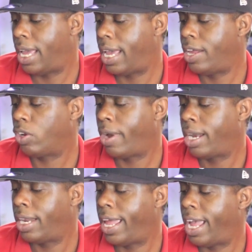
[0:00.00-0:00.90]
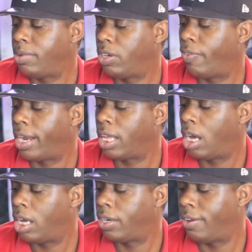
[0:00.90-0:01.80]
integrated AMD
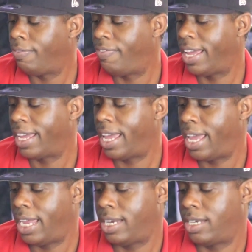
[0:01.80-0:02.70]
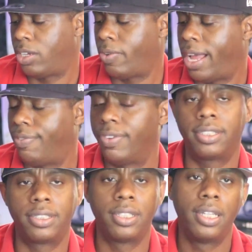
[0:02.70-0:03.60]
Radeon Vega 8
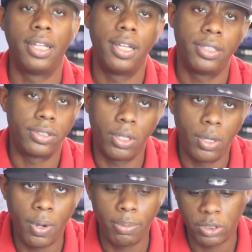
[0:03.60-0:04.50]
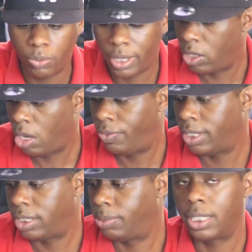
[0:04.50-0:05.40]
graphics. So I'm just reading off of
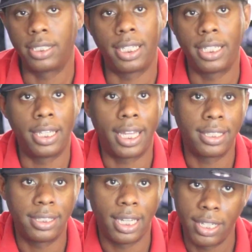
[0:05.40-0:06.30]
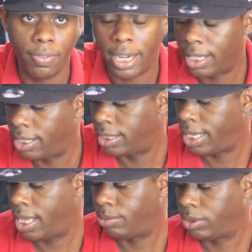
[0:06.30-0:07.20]
this because I didn't, like I said, I didn't write anything
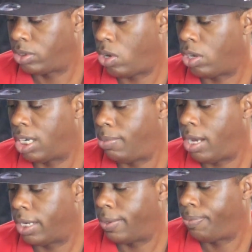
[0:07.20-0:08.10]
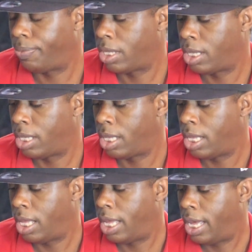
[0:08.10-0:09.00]
down, just talking about it.
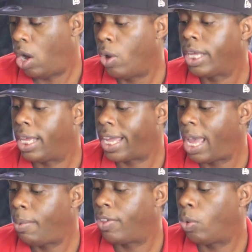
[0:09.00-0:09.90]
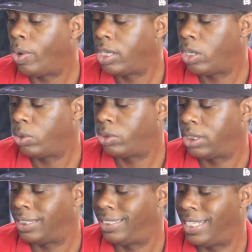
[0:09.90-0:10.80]
Oh yeah, it came with the
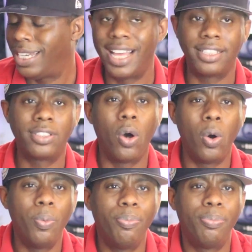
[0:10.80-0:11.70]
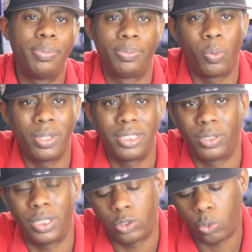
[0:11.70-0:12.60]
Windows 10s Home, which
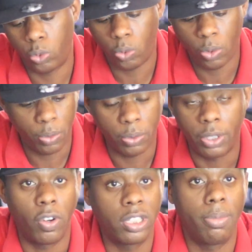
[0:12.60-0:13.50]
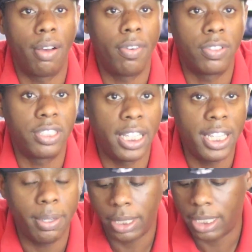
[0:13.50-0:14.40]
is the first time I've ever seen
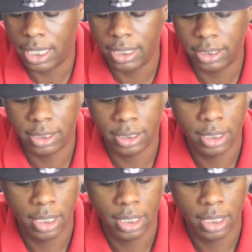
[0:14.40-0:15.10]
it because